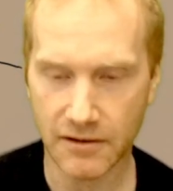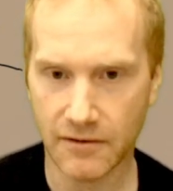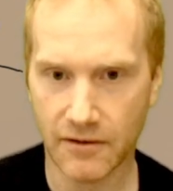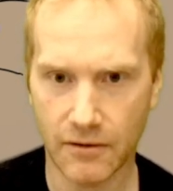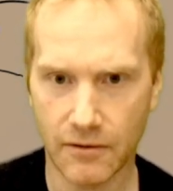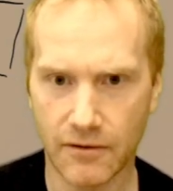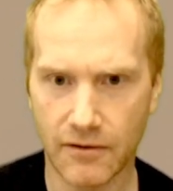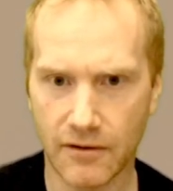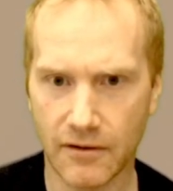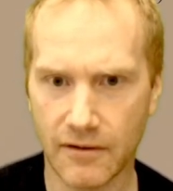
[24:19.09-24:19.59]
So
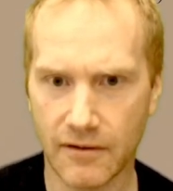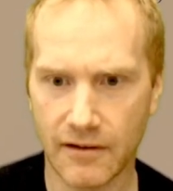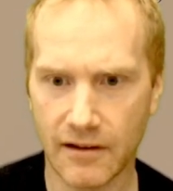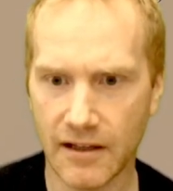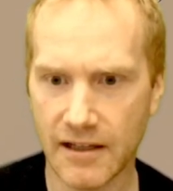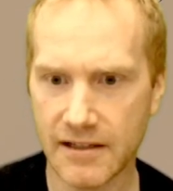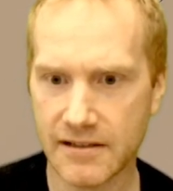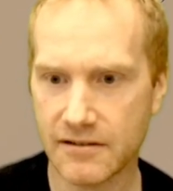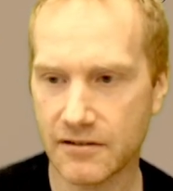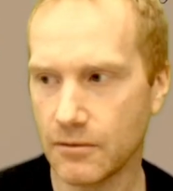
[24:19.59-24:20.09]
it's
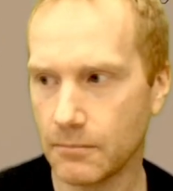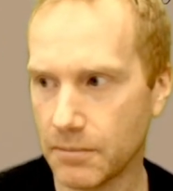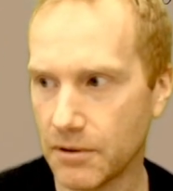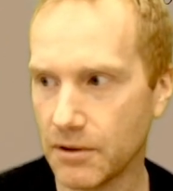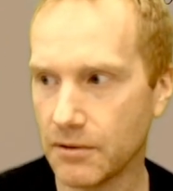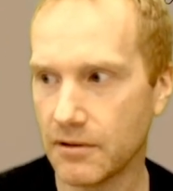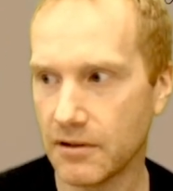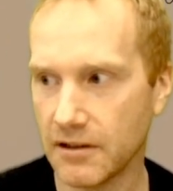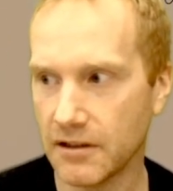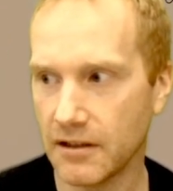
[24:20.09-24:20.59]
less
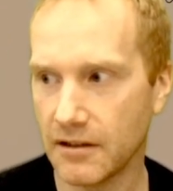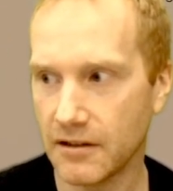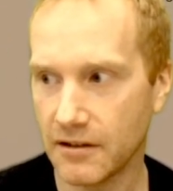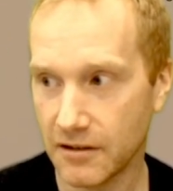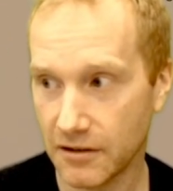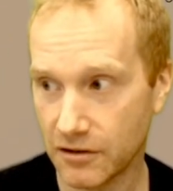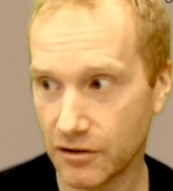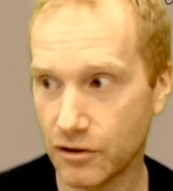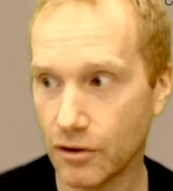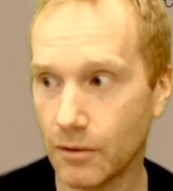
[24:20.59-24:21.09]

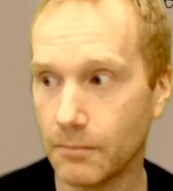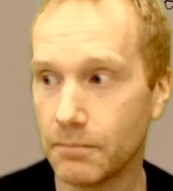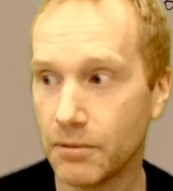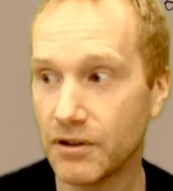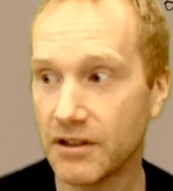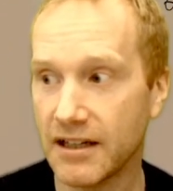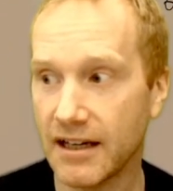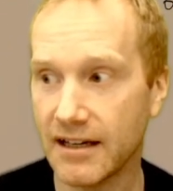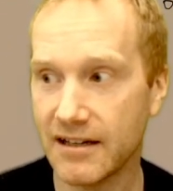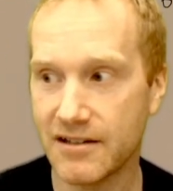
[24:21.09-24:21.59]

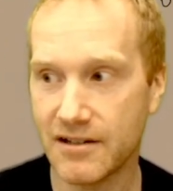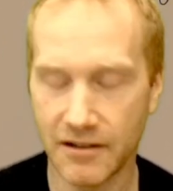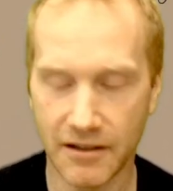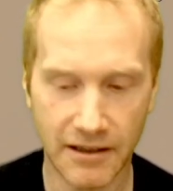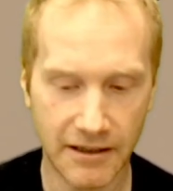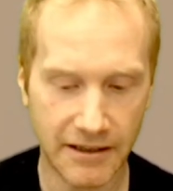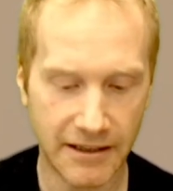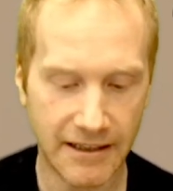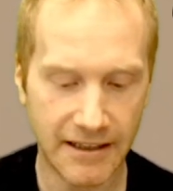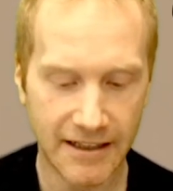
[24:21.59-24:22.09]

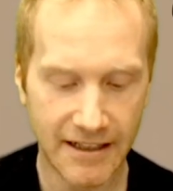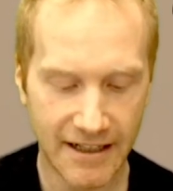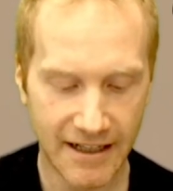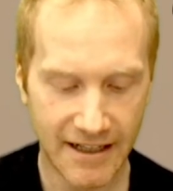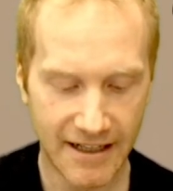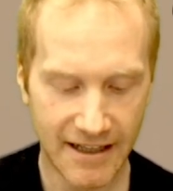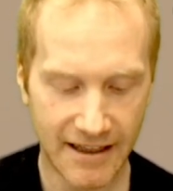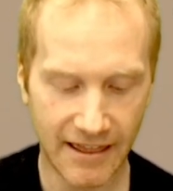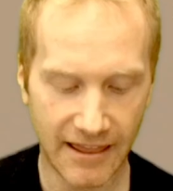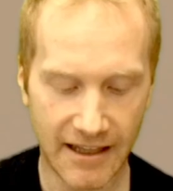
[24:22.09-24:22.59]
computationally
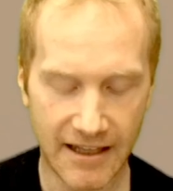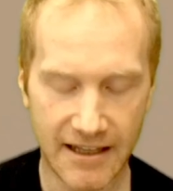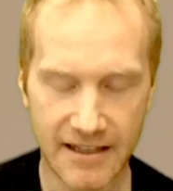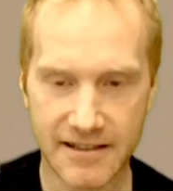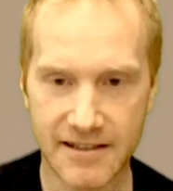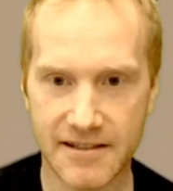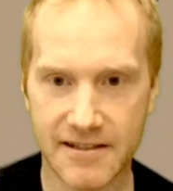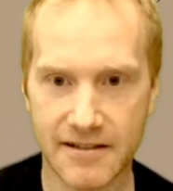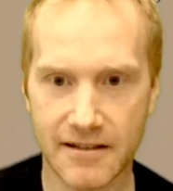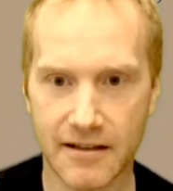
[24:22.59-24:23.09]

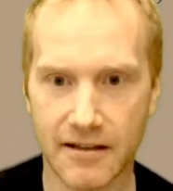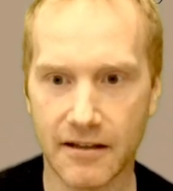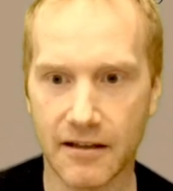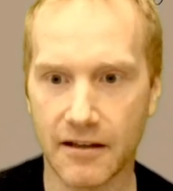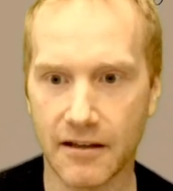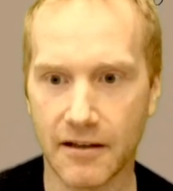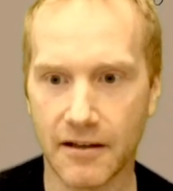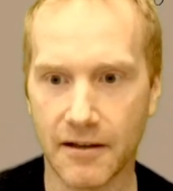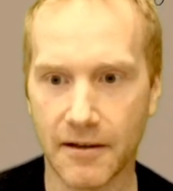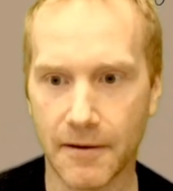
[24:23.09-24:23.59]
less
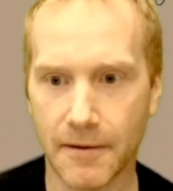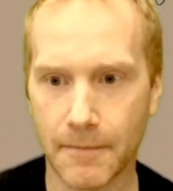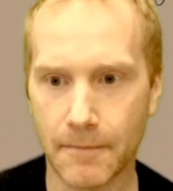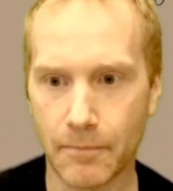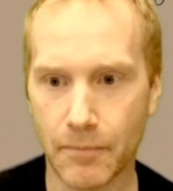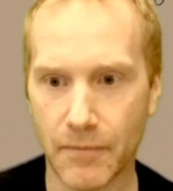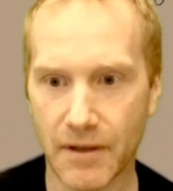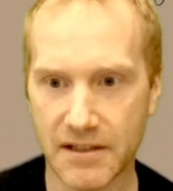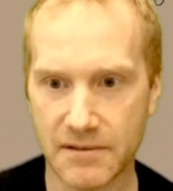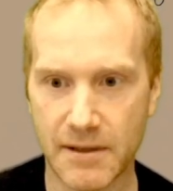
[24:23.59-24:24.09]

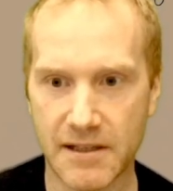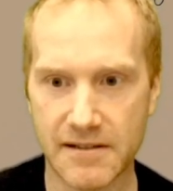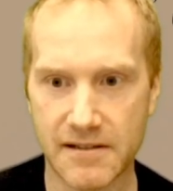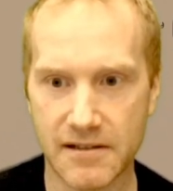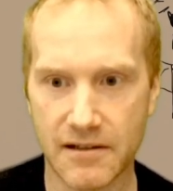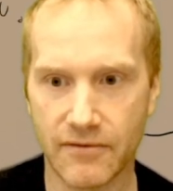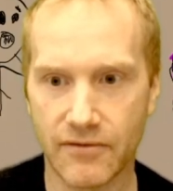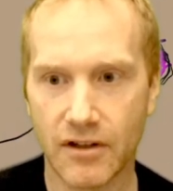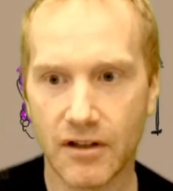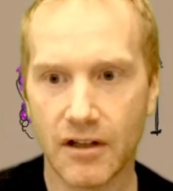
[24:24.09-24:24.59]

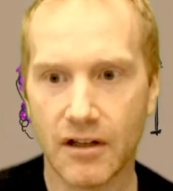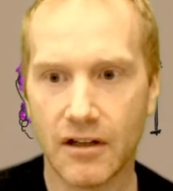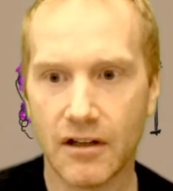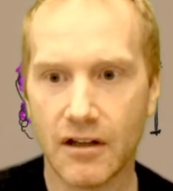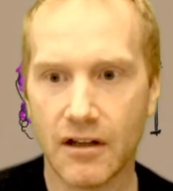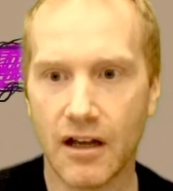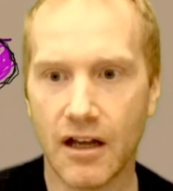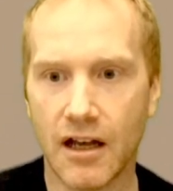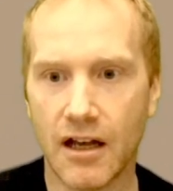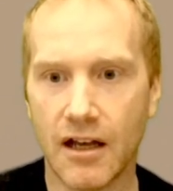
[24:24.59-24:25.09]
expensive,
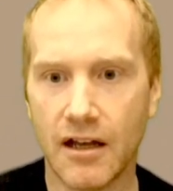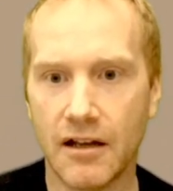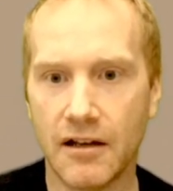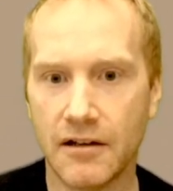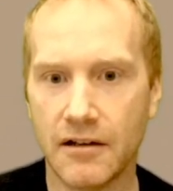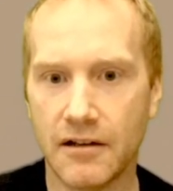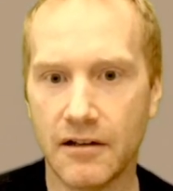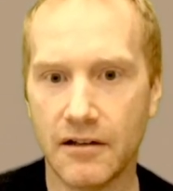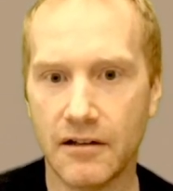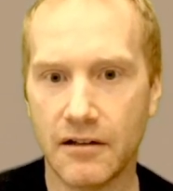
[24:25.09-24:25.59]

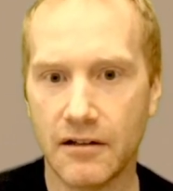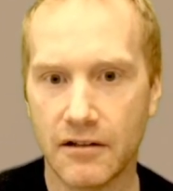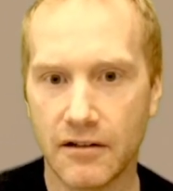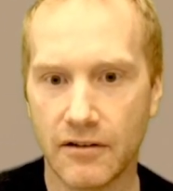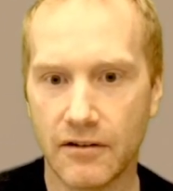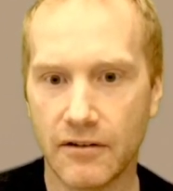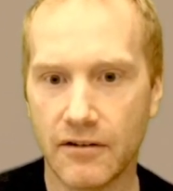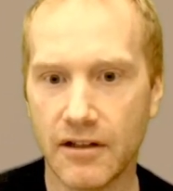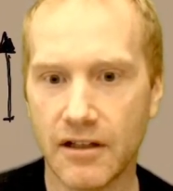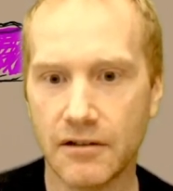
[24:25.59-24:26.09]
and
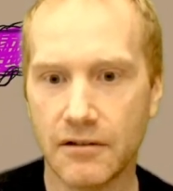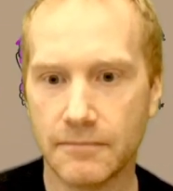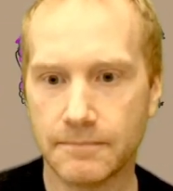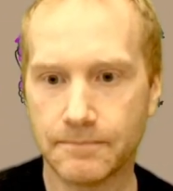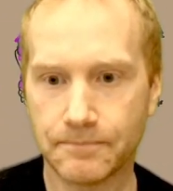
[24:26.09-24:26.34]
then